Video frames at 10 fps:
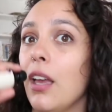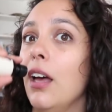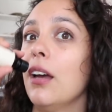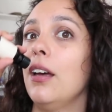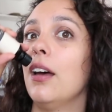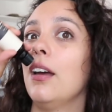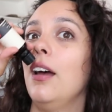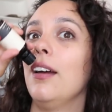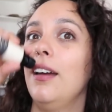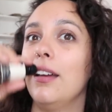And
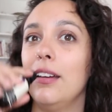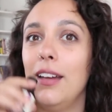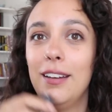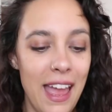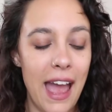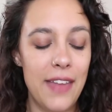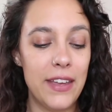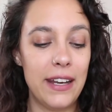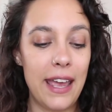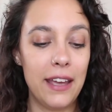
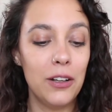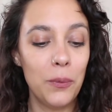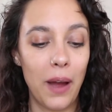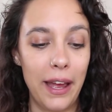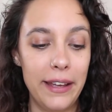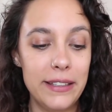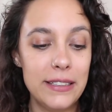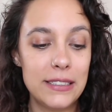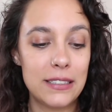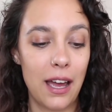then
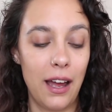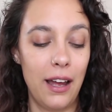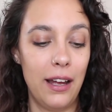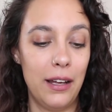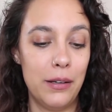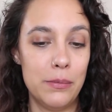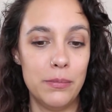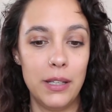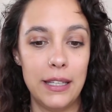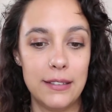Edelweiss
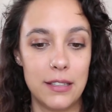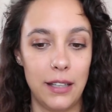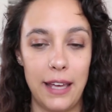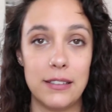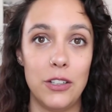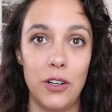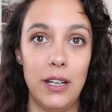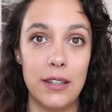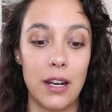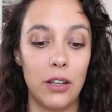is the last
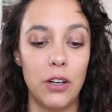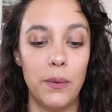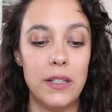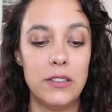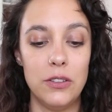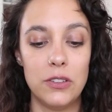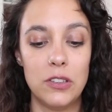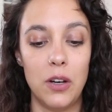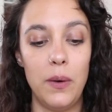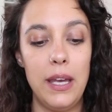ingredient that I'll go into.
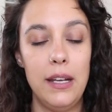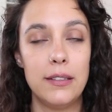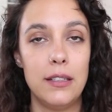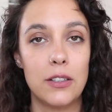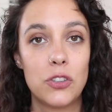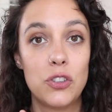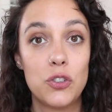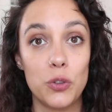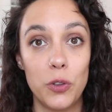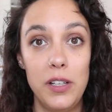So it is an
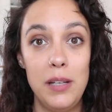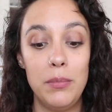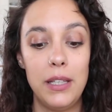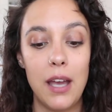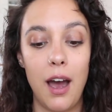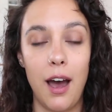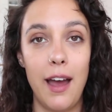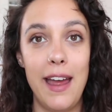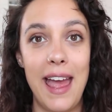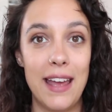extremely
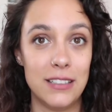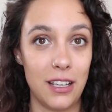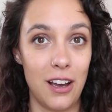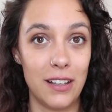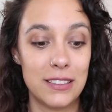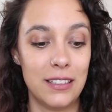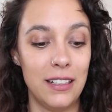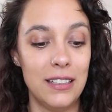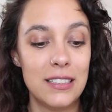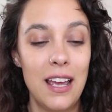high
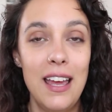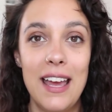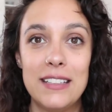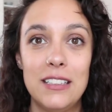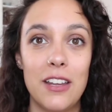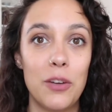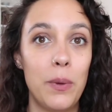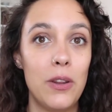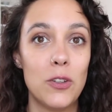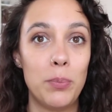antioxidant. It's another
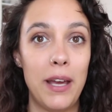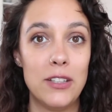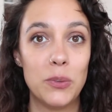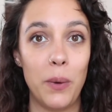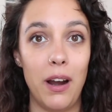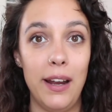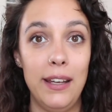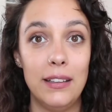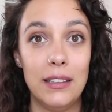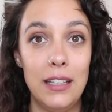one of those plants where
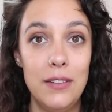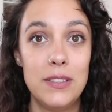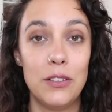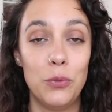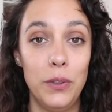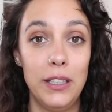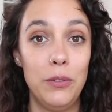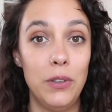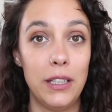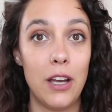it lives in really,
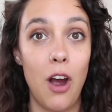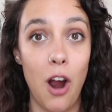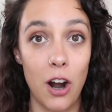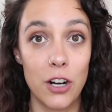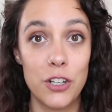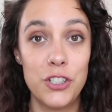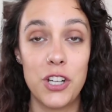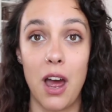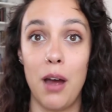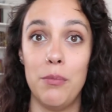really harsh,
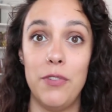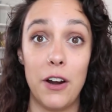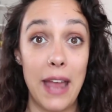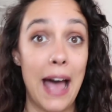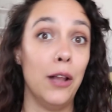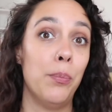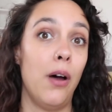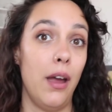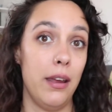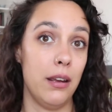very
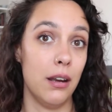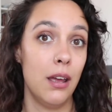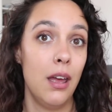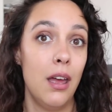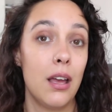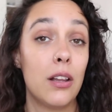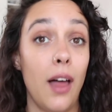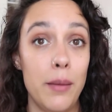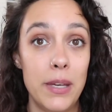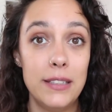alpine
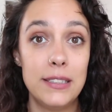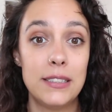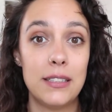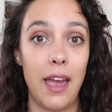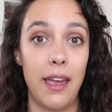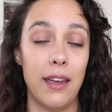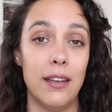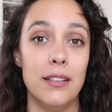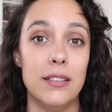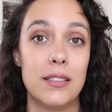climates
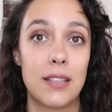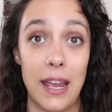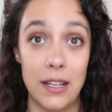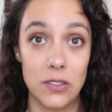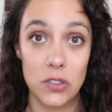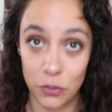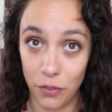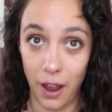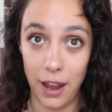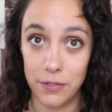and can
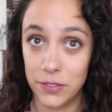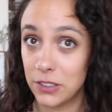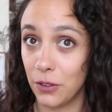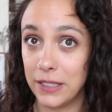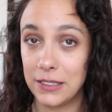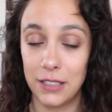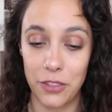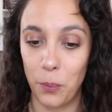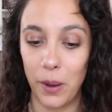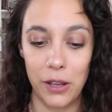survive. So it's
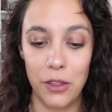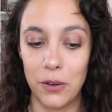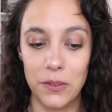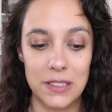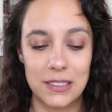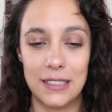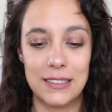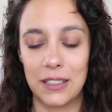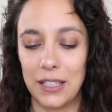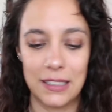another one of those.
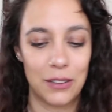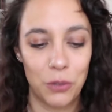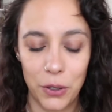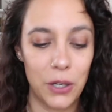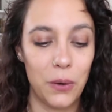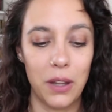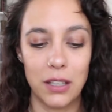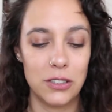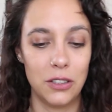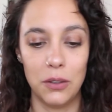It's like
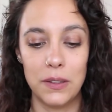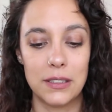rhodiola too.